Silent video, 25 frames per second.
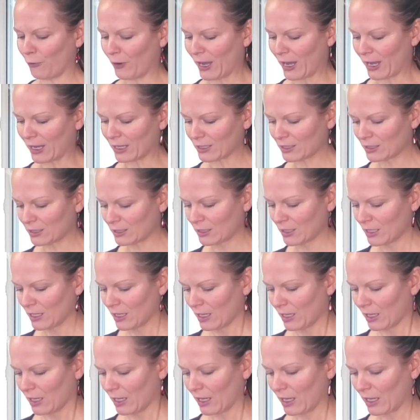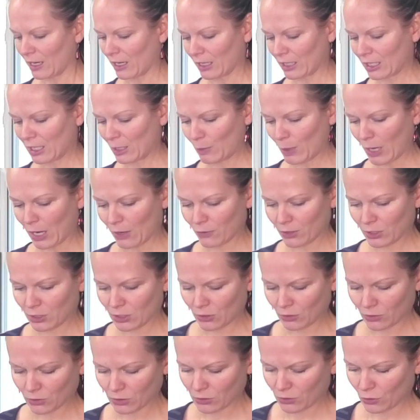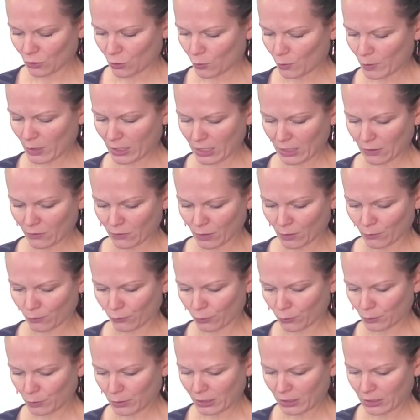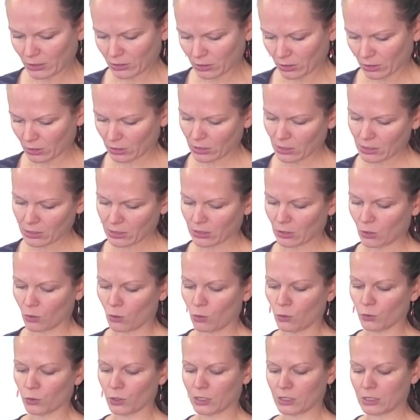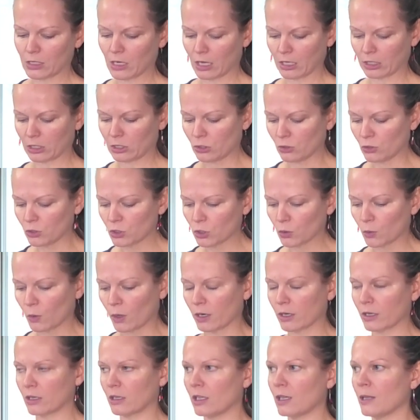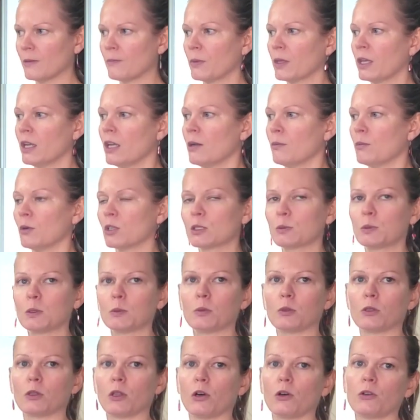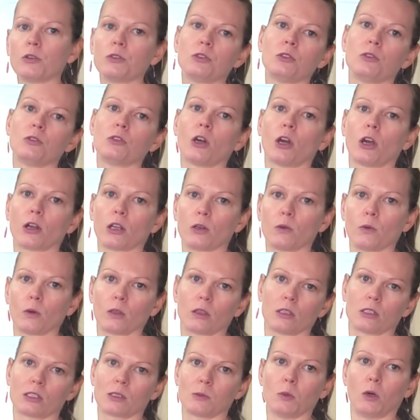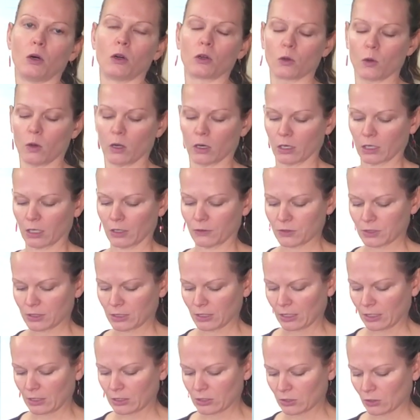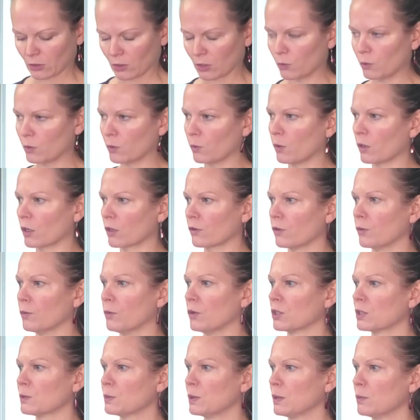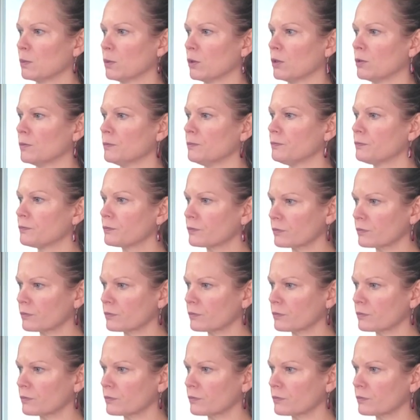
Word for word: fast and I keep having to use so many of them for beans, so it doesn't hold a, a huge quantity. Most people though do garden with a small quantity of seeds, so it will work for most people.